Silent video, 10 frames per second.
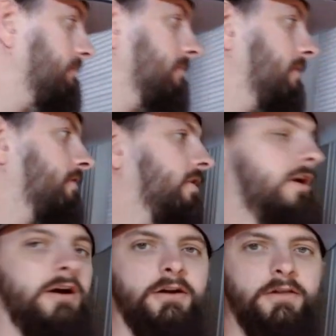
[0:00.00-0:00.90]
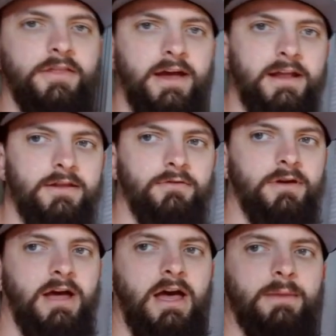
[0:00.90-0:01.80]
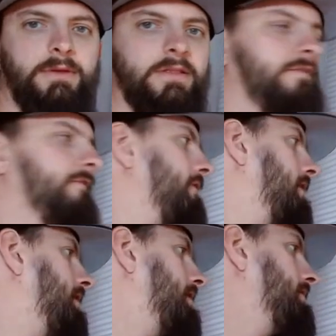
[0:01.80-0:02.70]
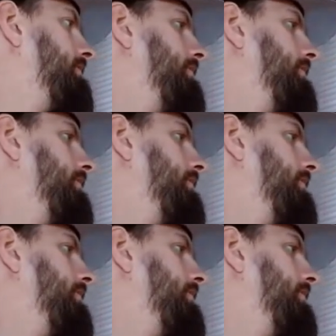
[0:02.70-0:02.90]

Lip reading: of a card that you'll commonly find